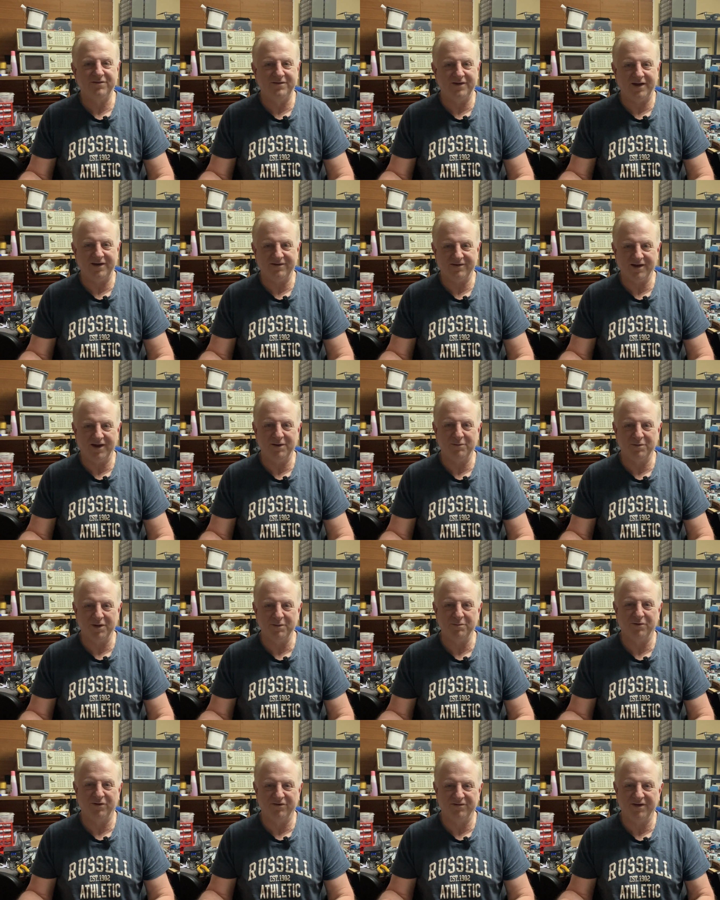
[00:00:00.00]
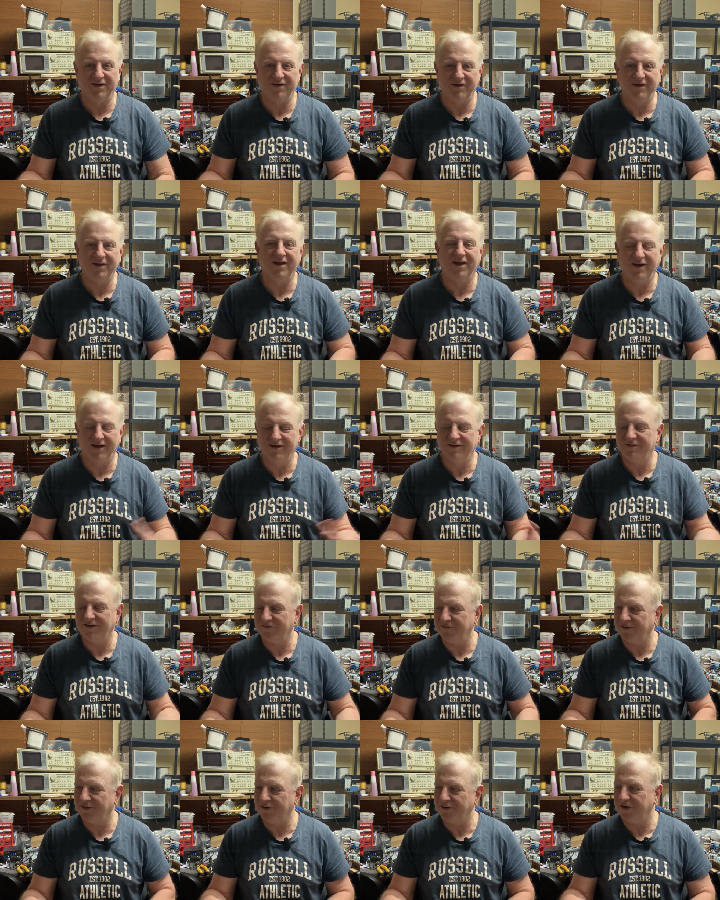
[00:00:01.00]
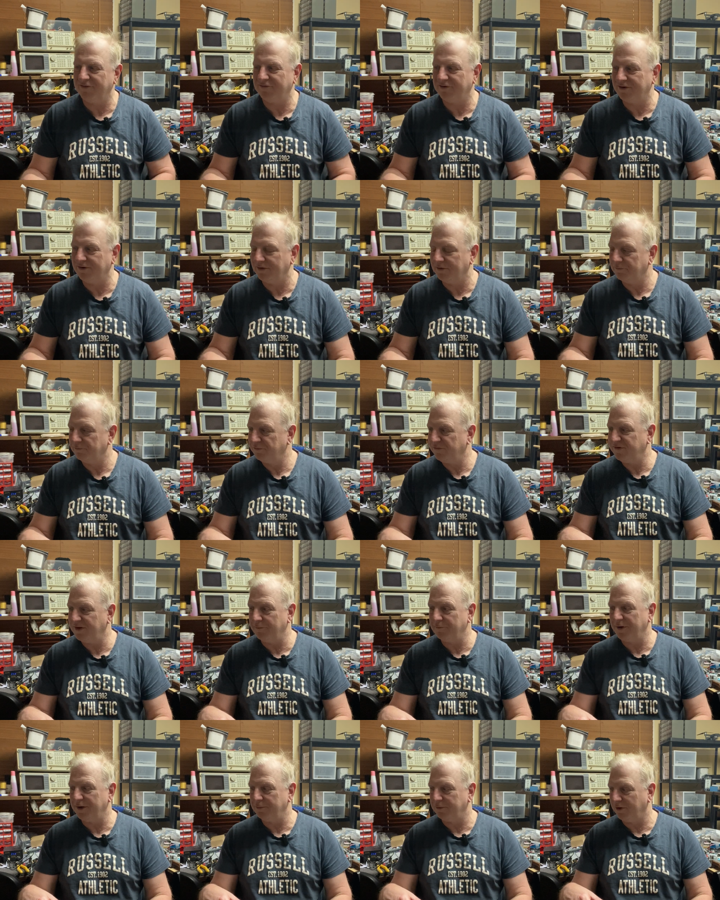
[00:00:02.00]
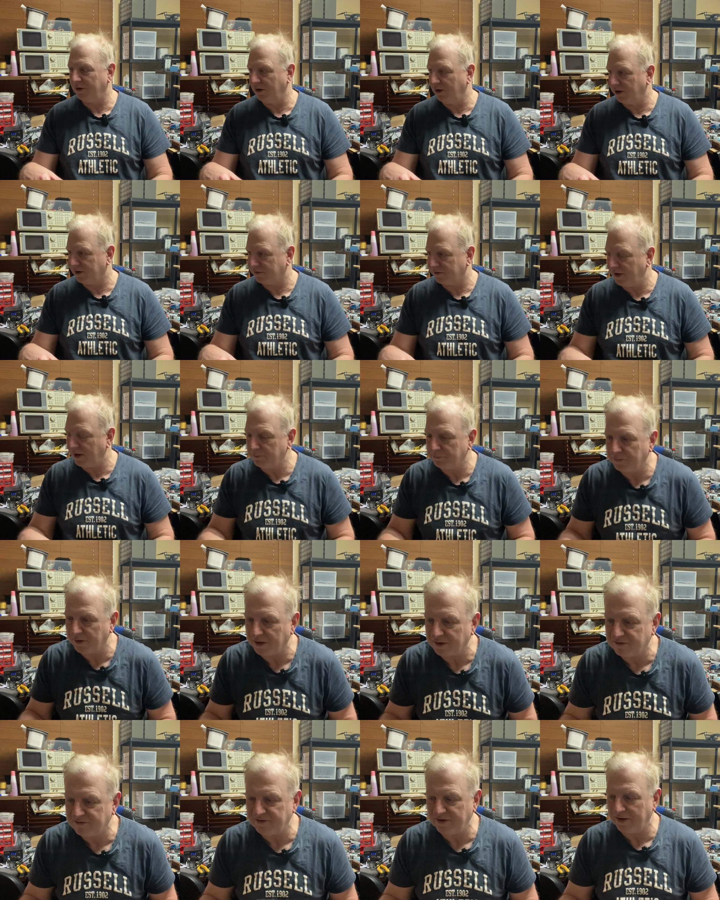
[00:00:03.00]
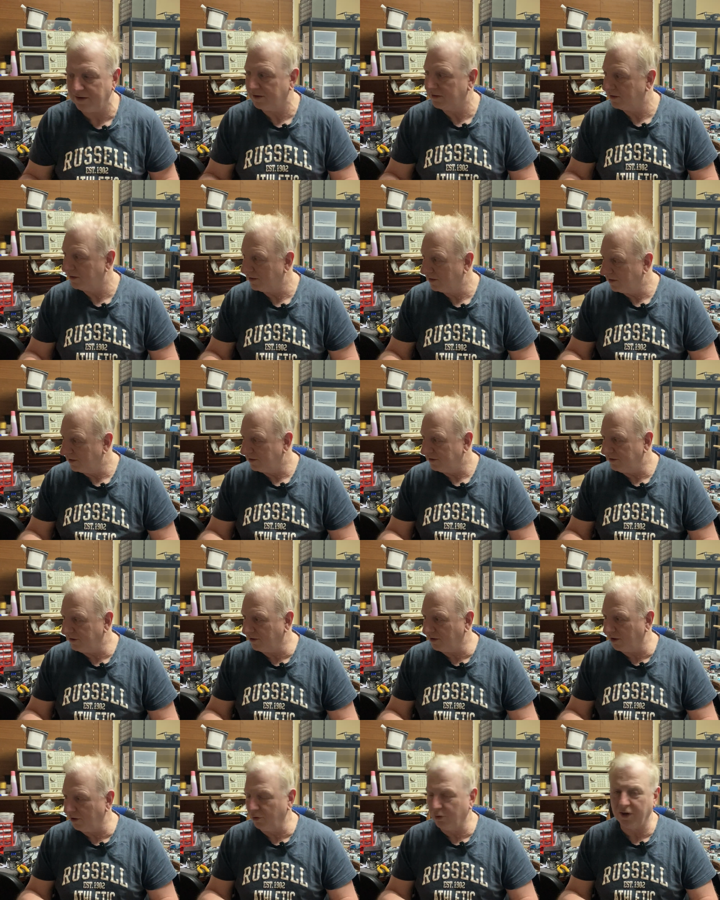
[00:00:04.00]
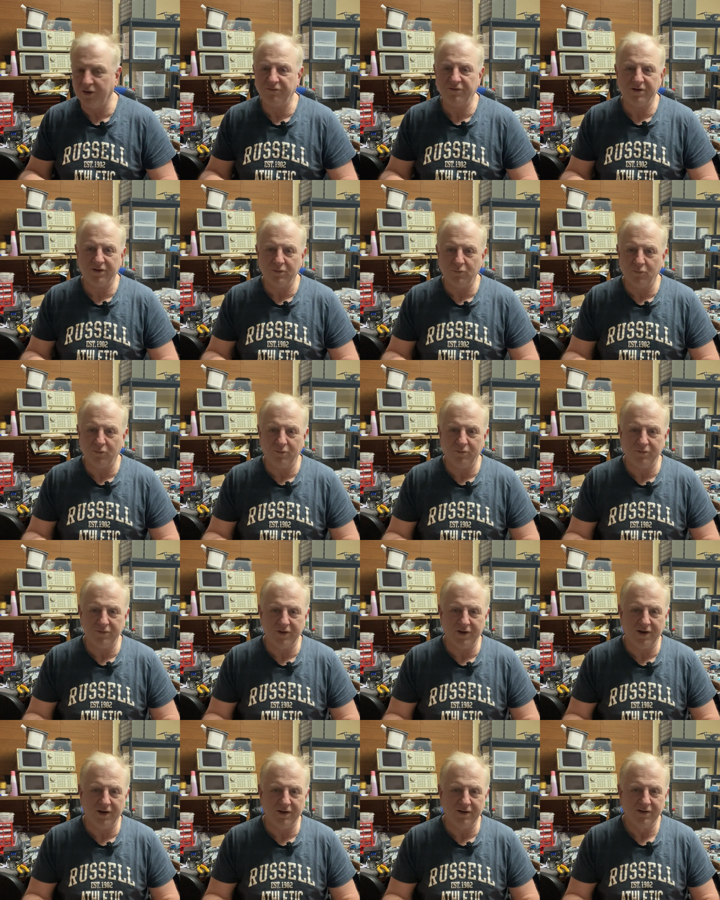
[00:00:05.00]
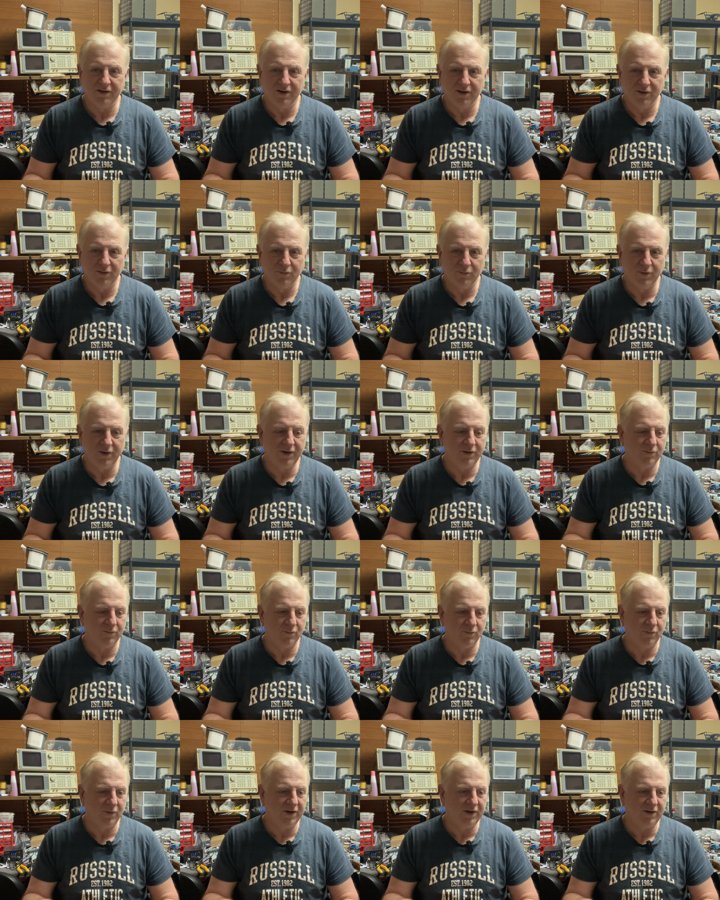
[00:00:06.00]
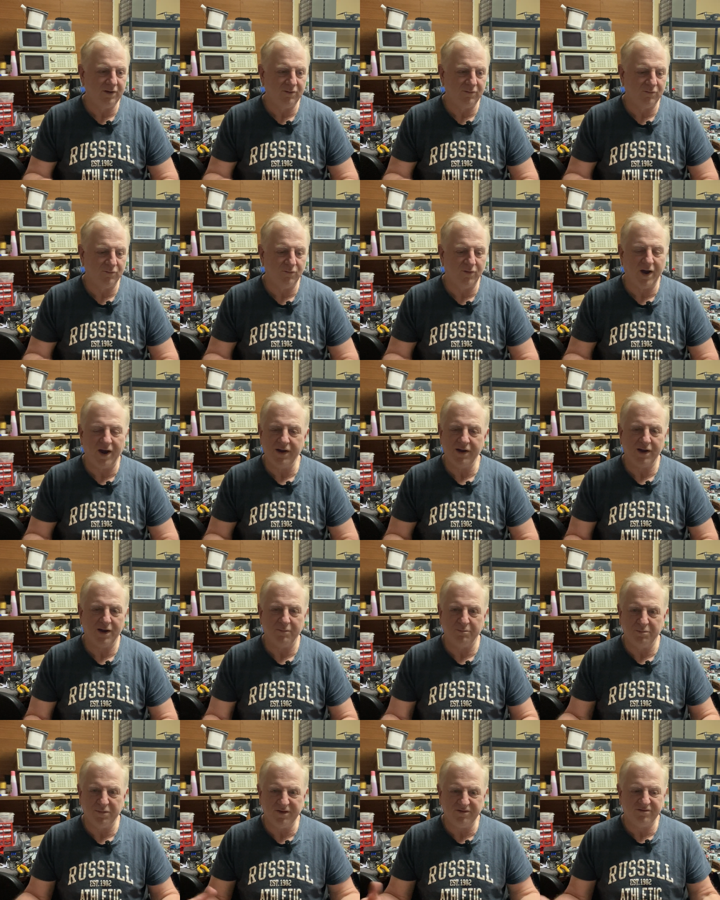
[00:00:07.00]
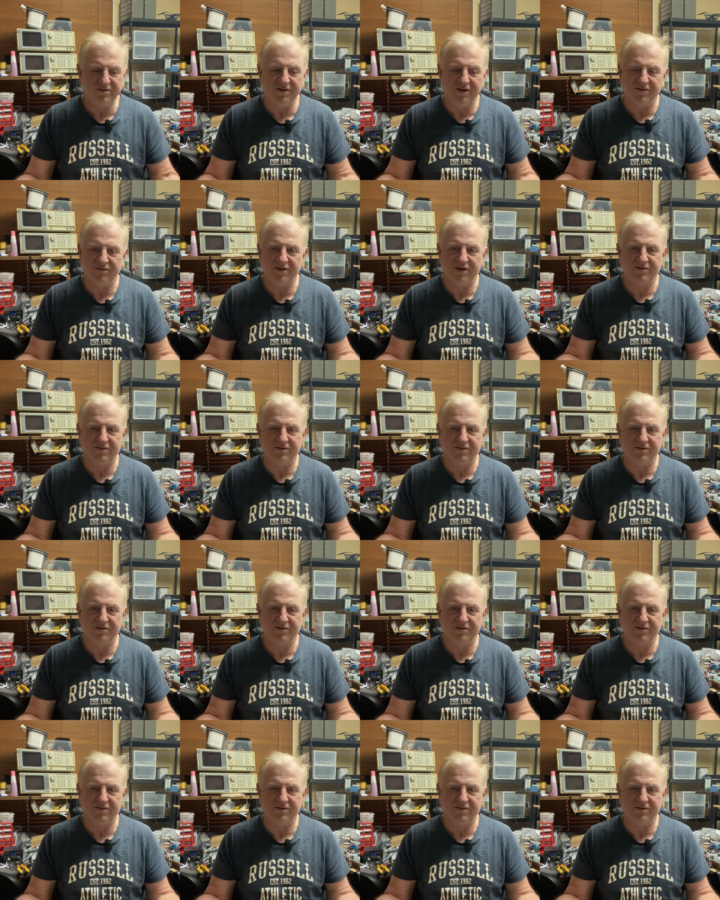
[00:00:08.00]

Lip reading: Educating people on something they'll never do. Some people are like that, but you got to look at, we run a business.